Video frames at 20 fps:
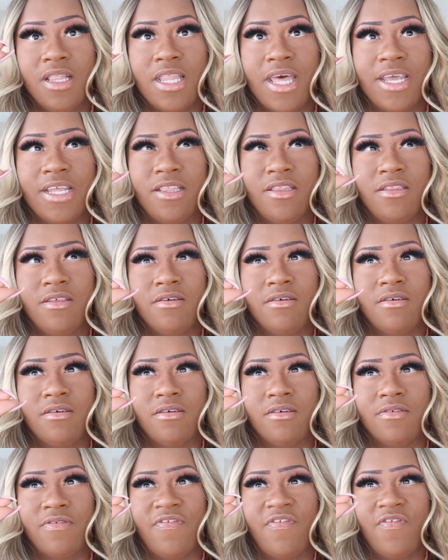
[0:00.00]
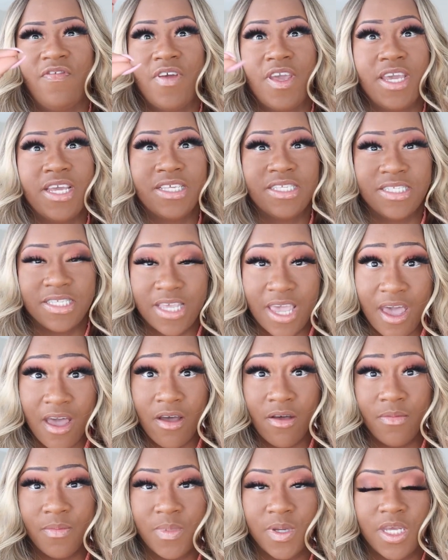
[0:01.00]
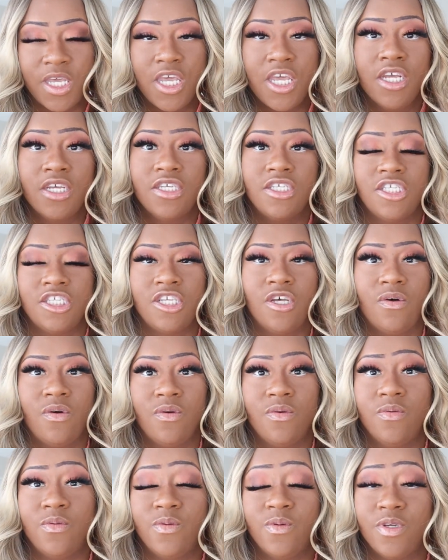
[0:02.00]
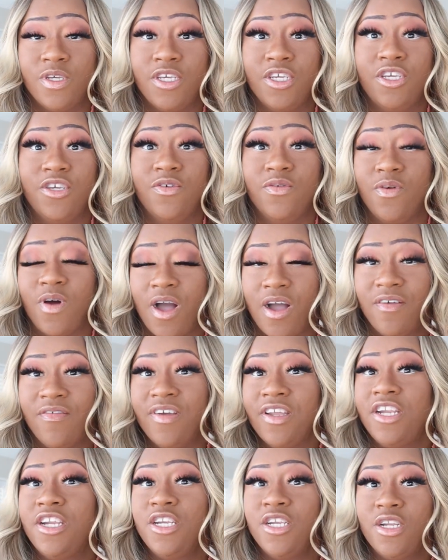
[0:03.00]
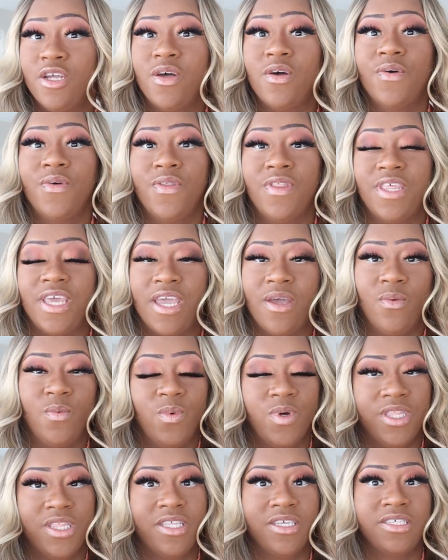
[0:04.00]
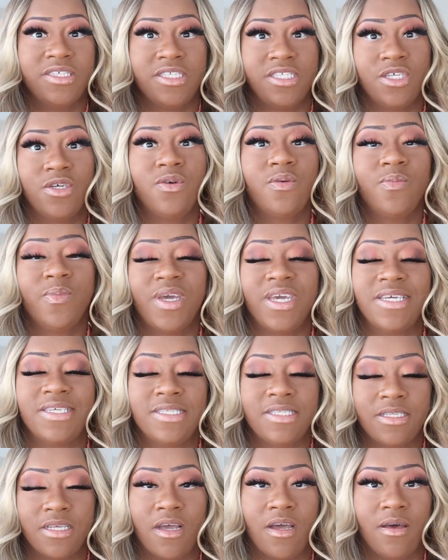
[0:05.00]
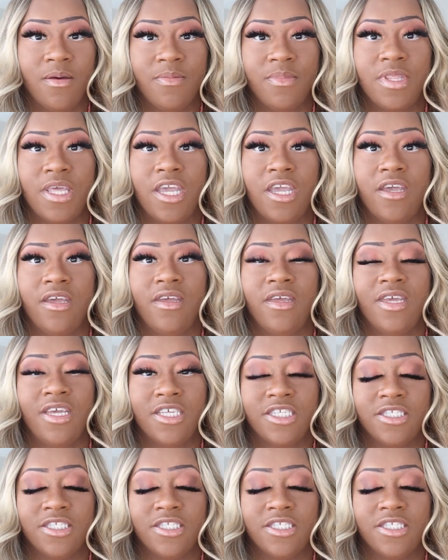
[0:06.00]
like the fake scalp. So you already know that with the silk base top that